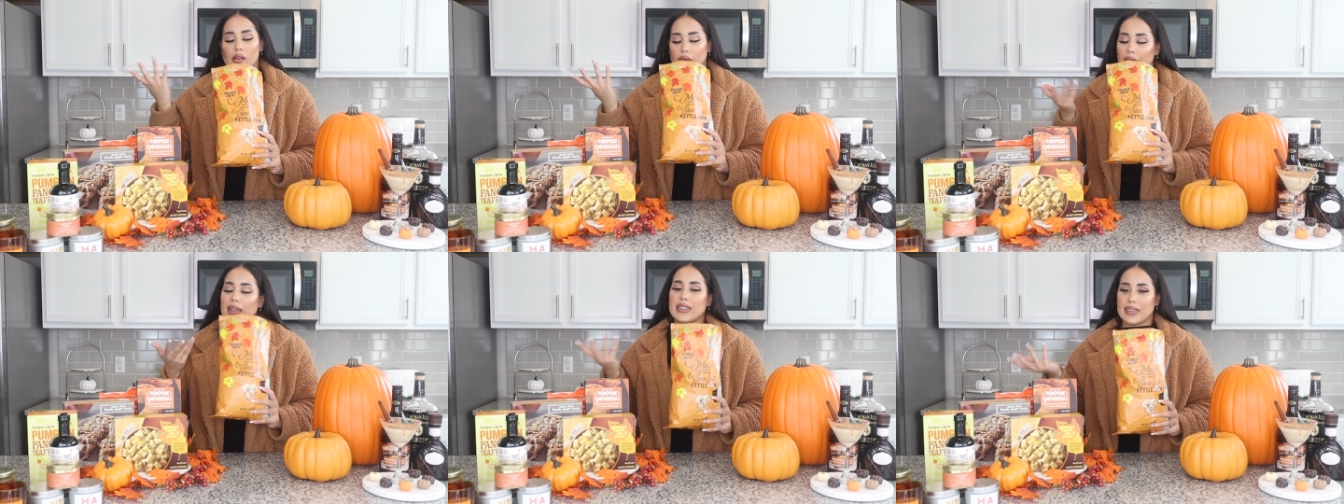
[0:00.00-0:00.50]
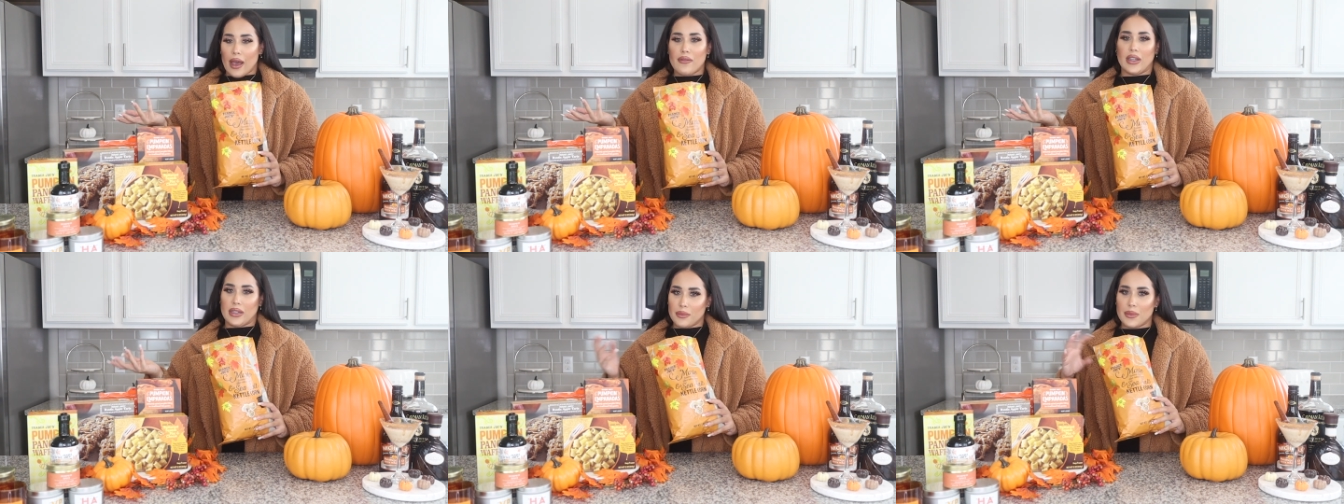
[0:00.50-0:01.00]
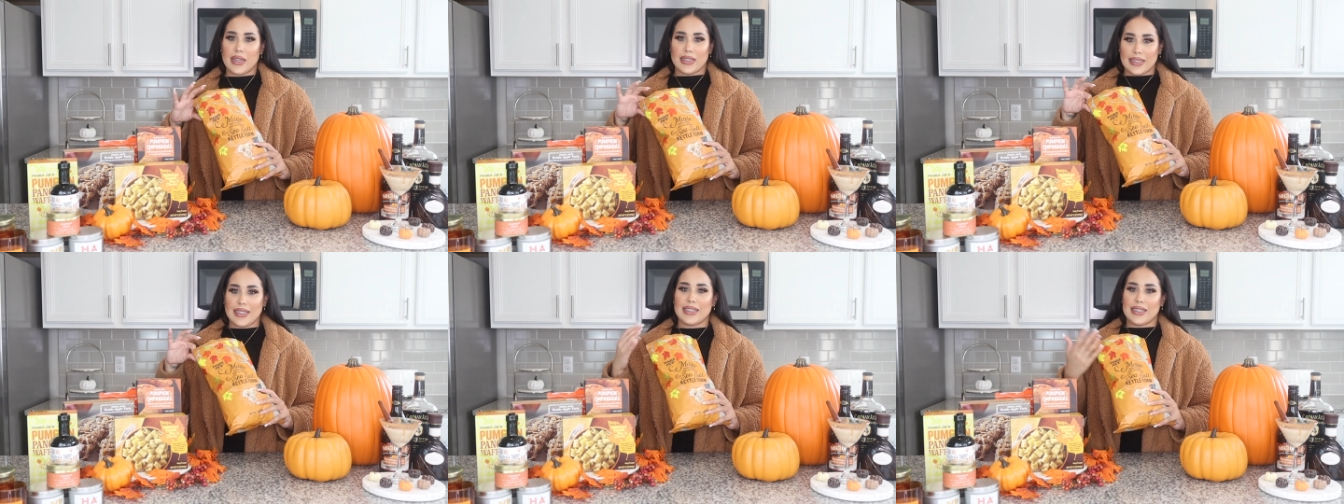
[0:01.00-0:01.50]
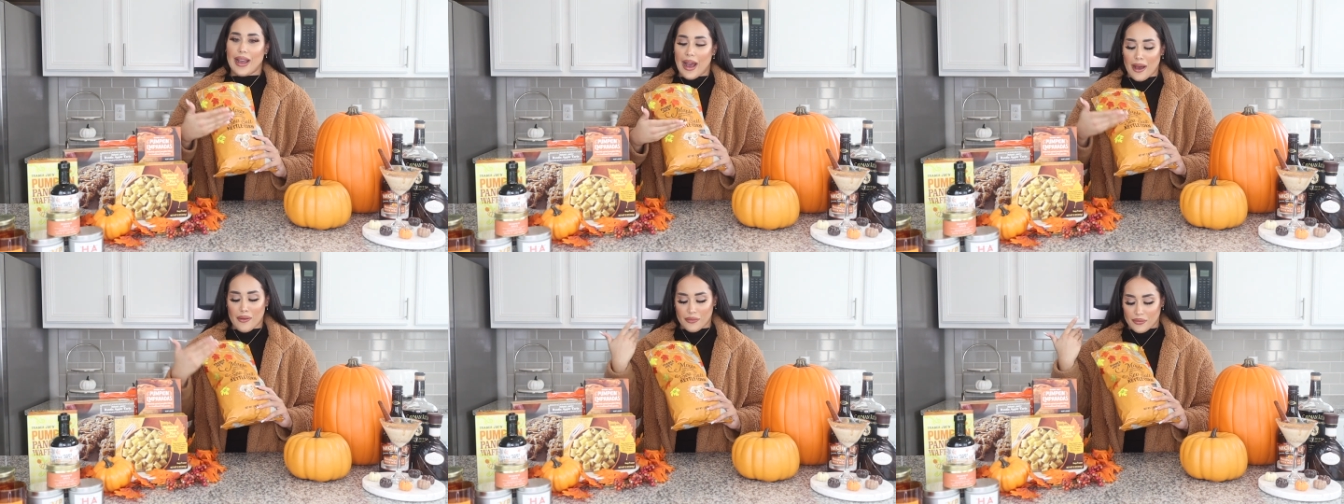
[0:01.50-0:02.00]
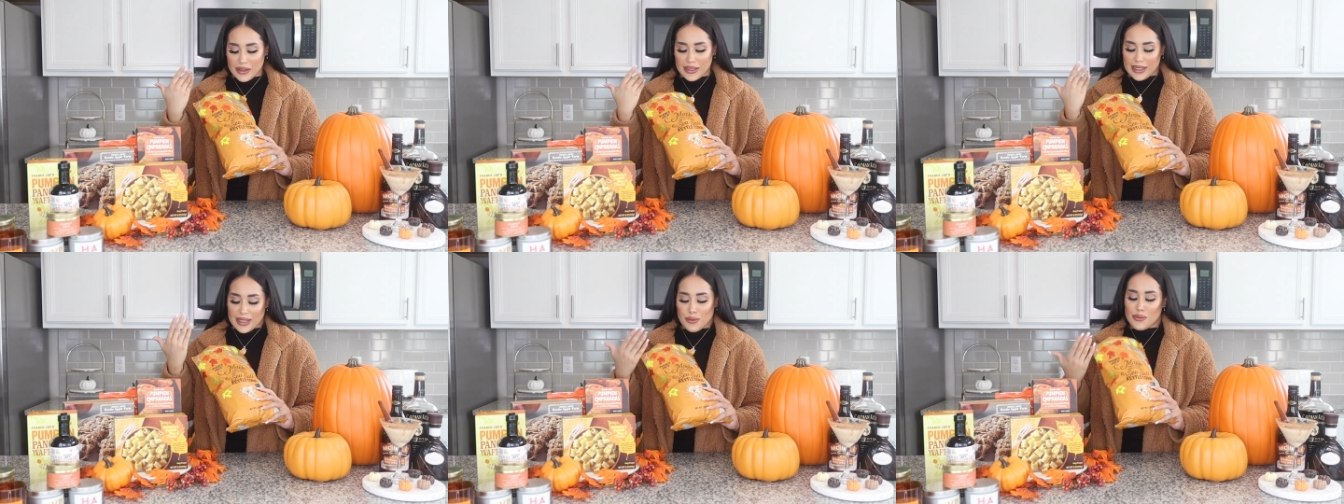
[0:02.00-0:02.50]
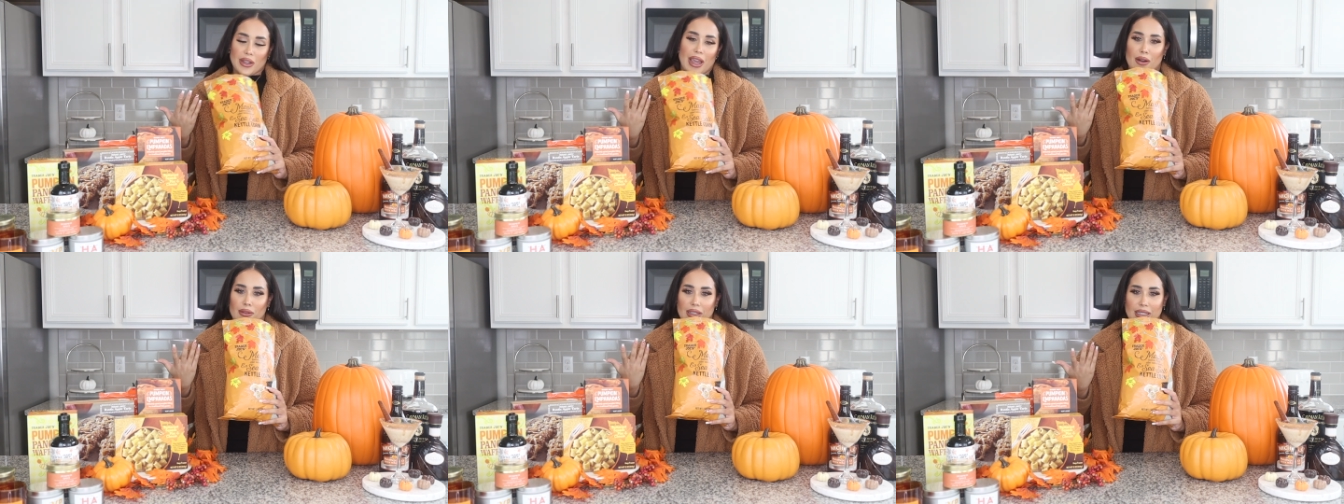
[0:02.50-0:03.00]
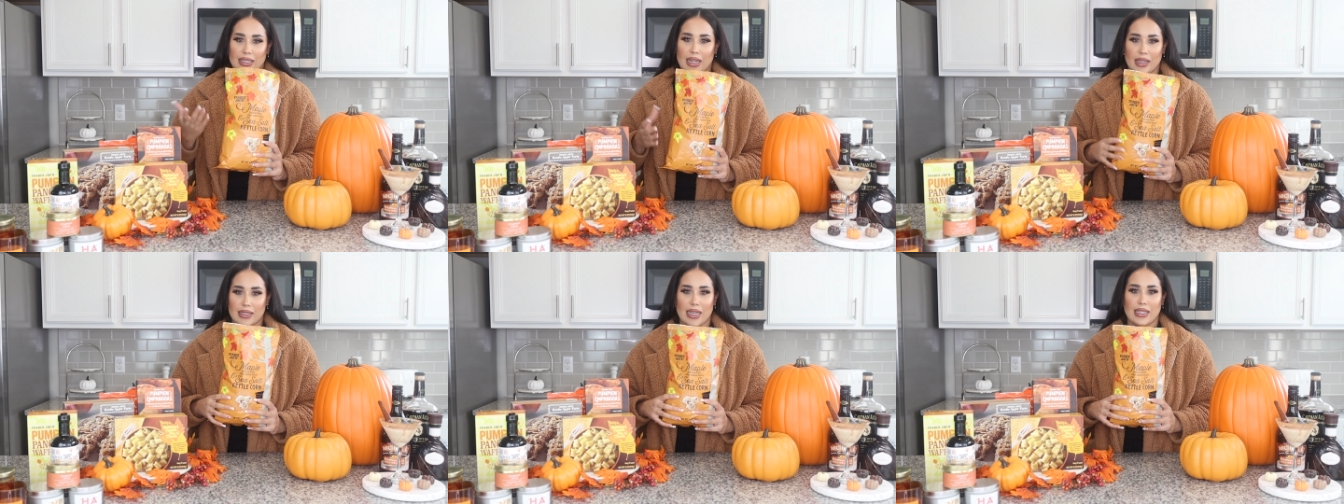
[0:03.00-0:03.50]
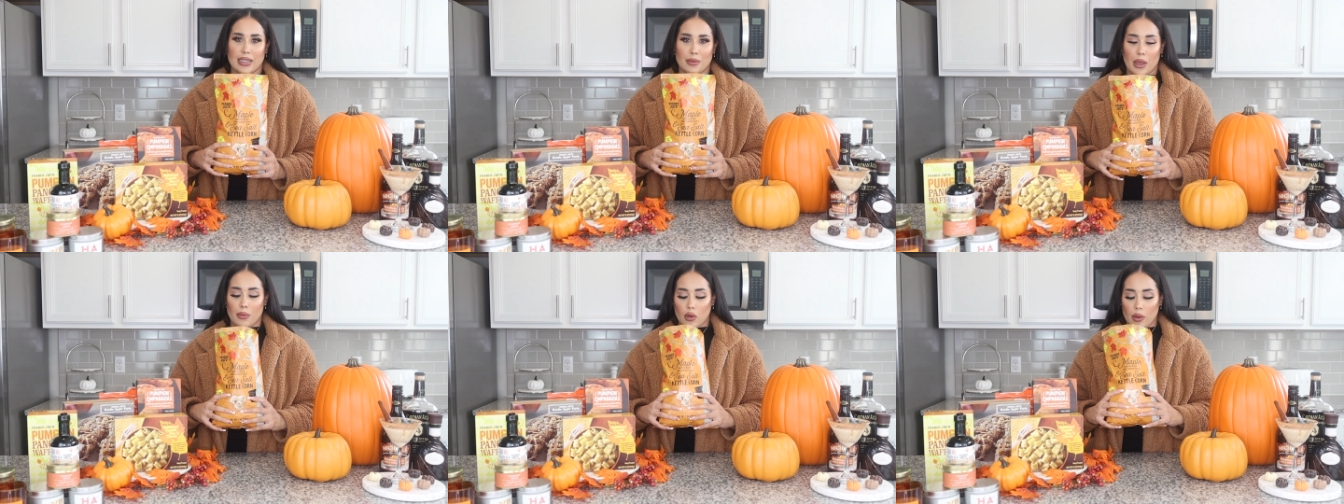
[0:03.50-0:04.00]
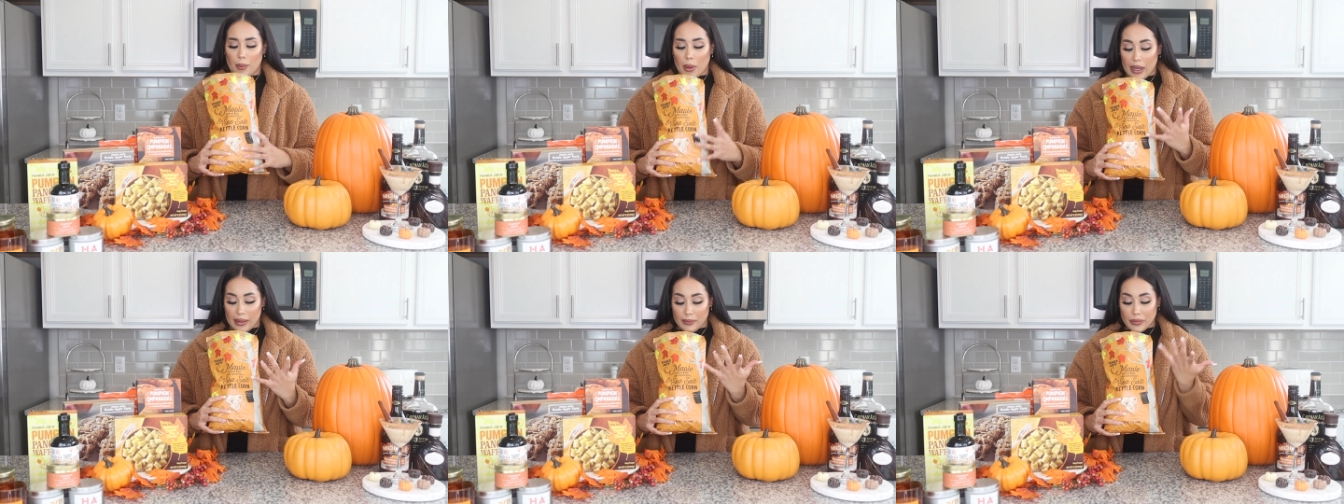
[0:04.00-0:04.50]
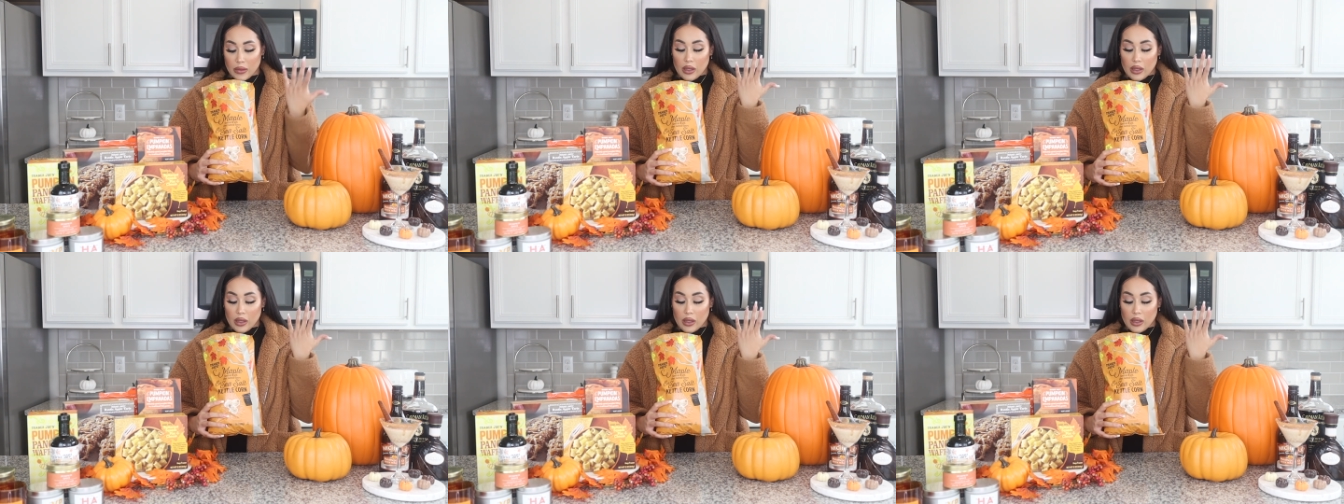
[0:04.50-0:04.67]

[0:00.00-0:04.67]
like a seven because it doesn't have it, you can't really taste the maple, but